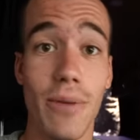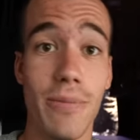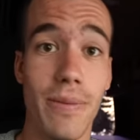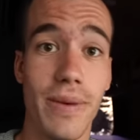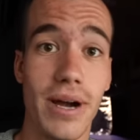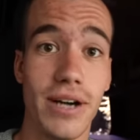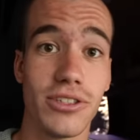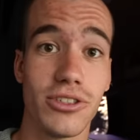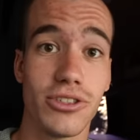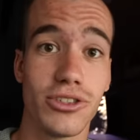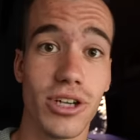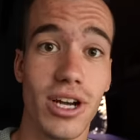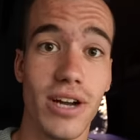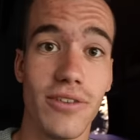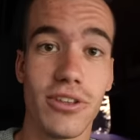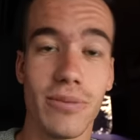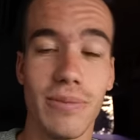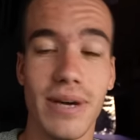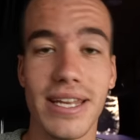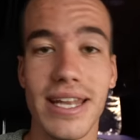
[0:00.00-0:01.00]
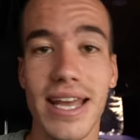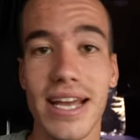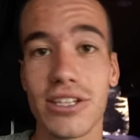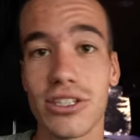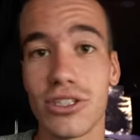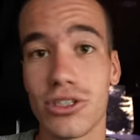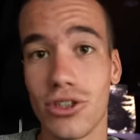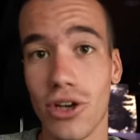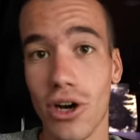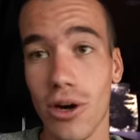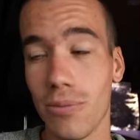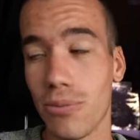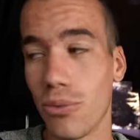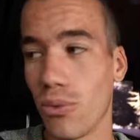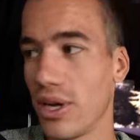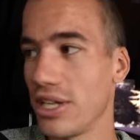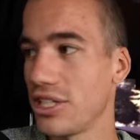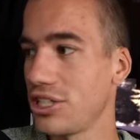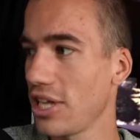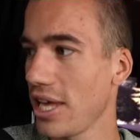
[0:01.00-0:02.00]
I'm about to drive to my next stop,
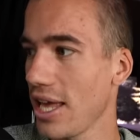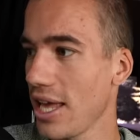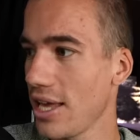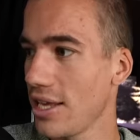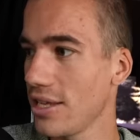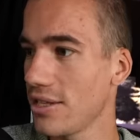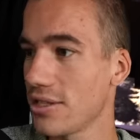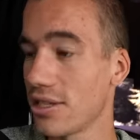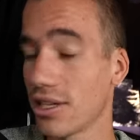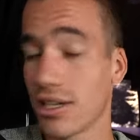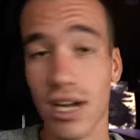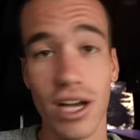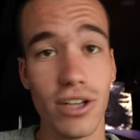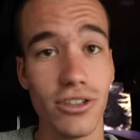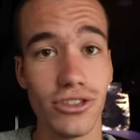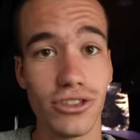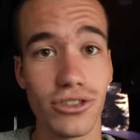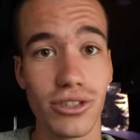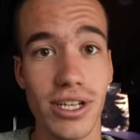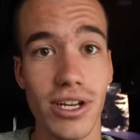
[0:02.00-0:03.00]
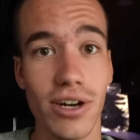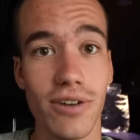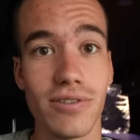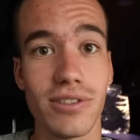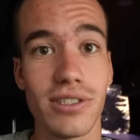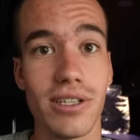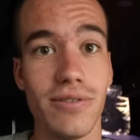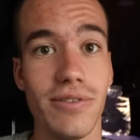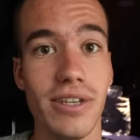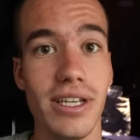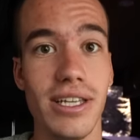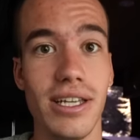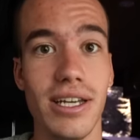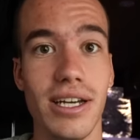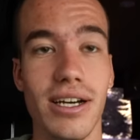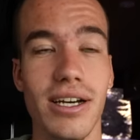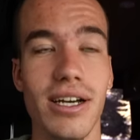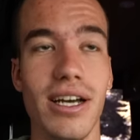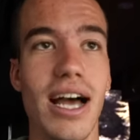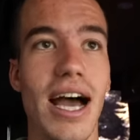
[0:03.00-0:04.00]
which is the country of
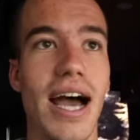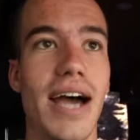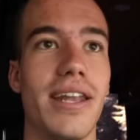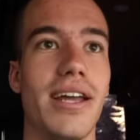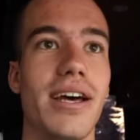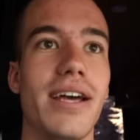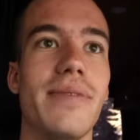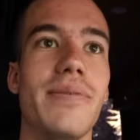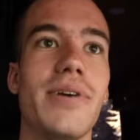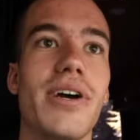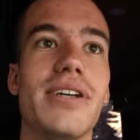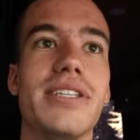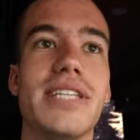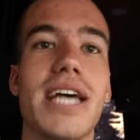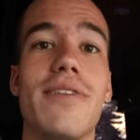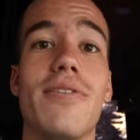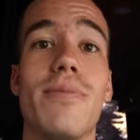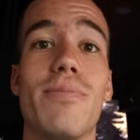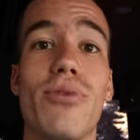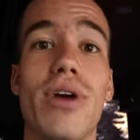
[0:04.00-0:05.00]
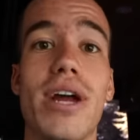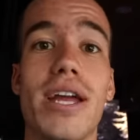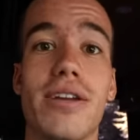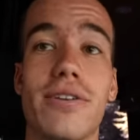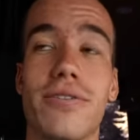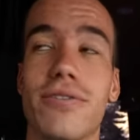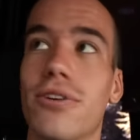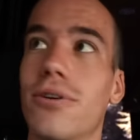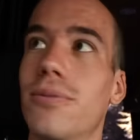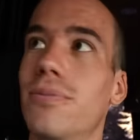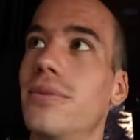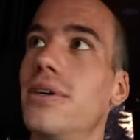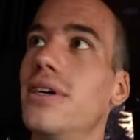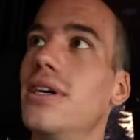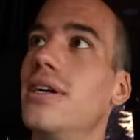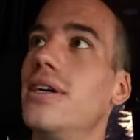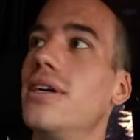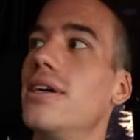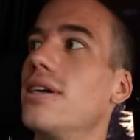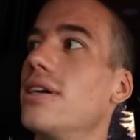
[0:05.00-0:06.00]
Slovenia. And I'm going to have a break from
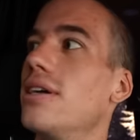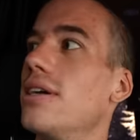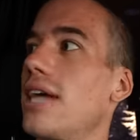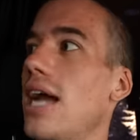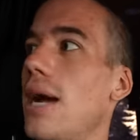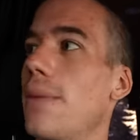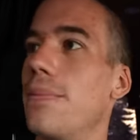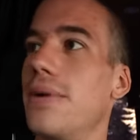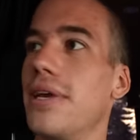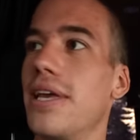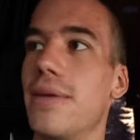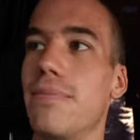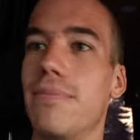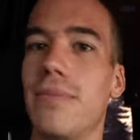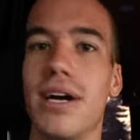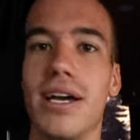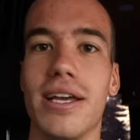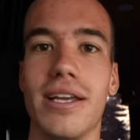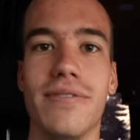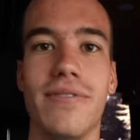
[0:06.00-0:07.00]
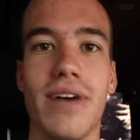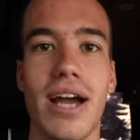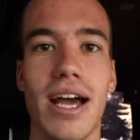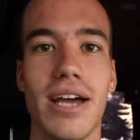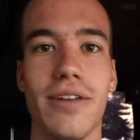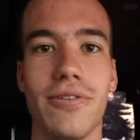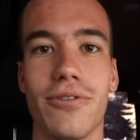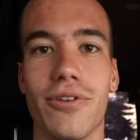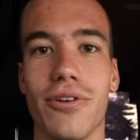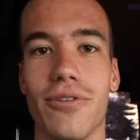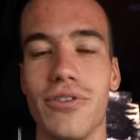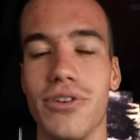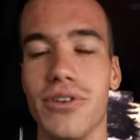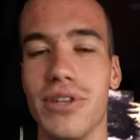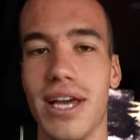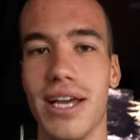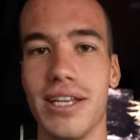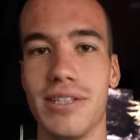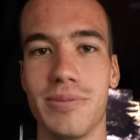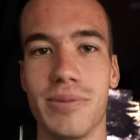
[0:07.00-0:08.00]
camping in my van for a few
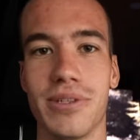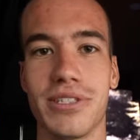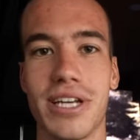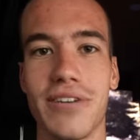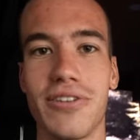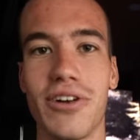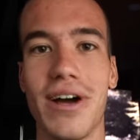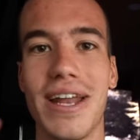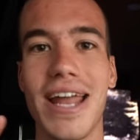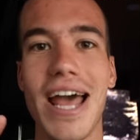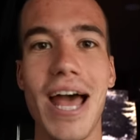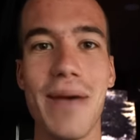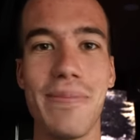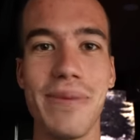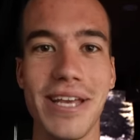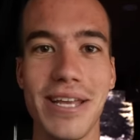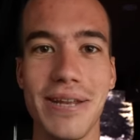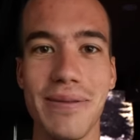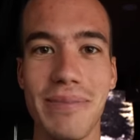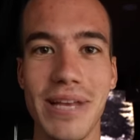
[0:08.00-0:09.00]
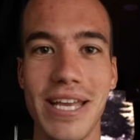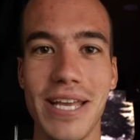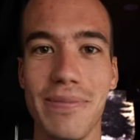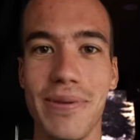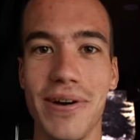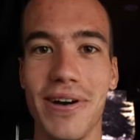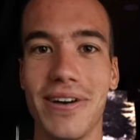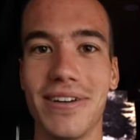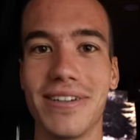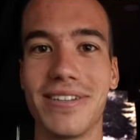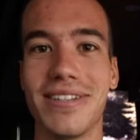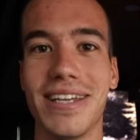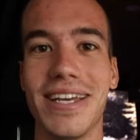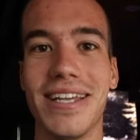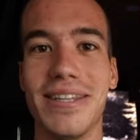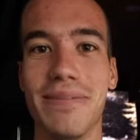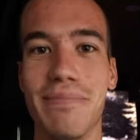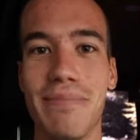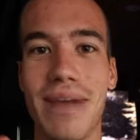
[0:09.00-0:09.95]
days because I've got an Airbnb booked in the